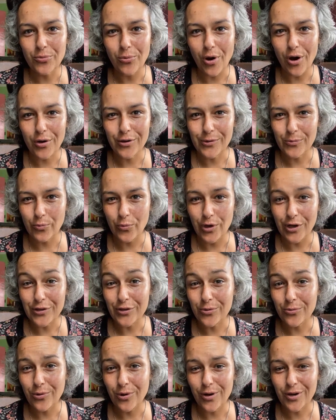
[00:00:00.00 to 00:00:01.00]
are and what you
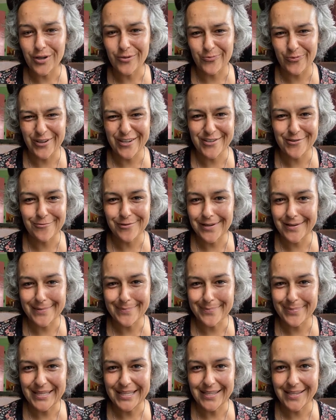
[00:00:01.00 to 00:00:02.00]
want to
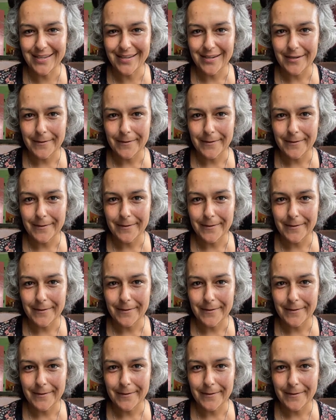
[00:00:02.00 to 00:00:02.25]
be?